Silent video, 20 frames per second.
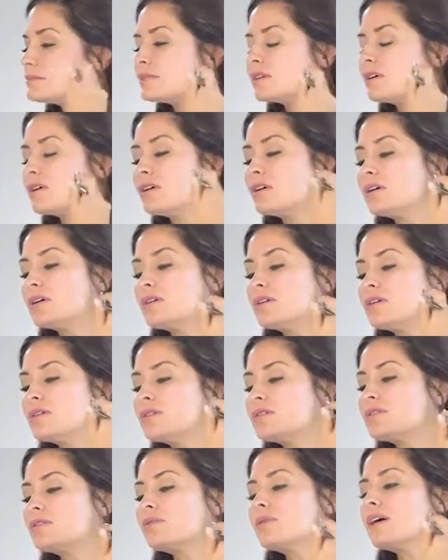
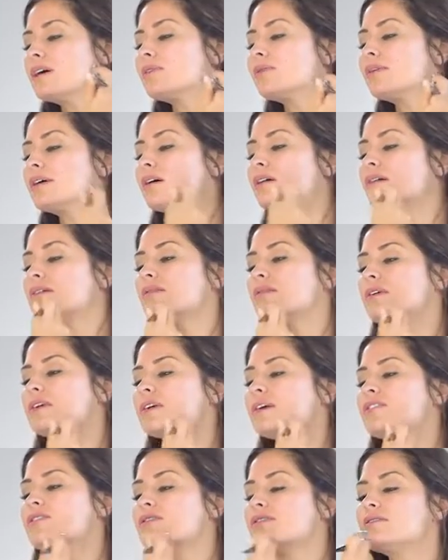All the way around. You want to
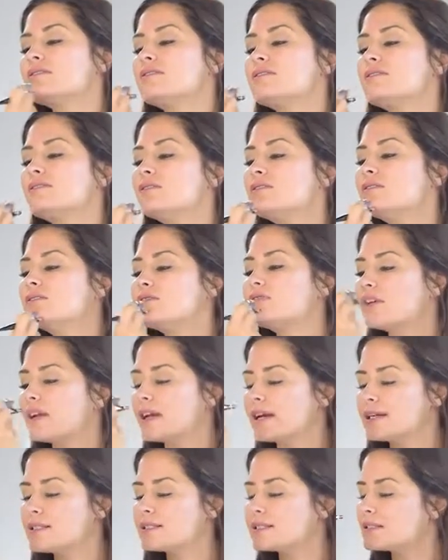get your whole
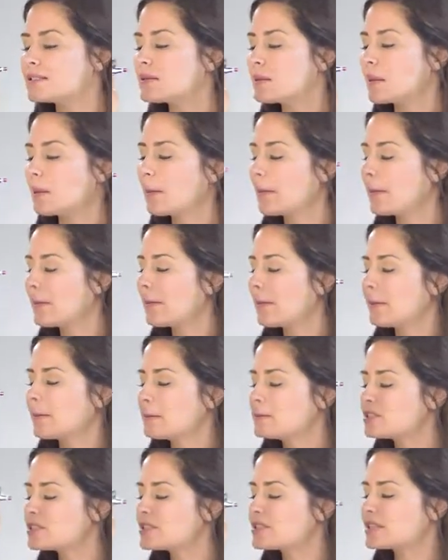face
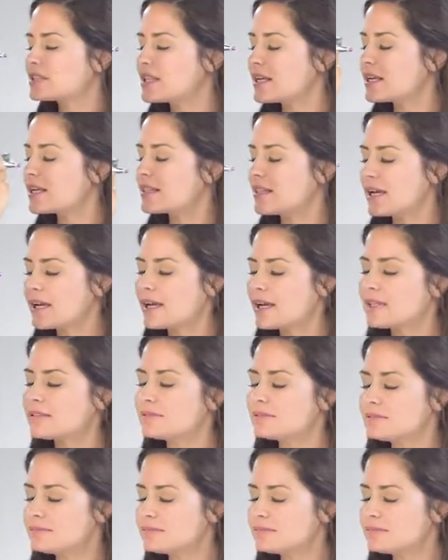just like that.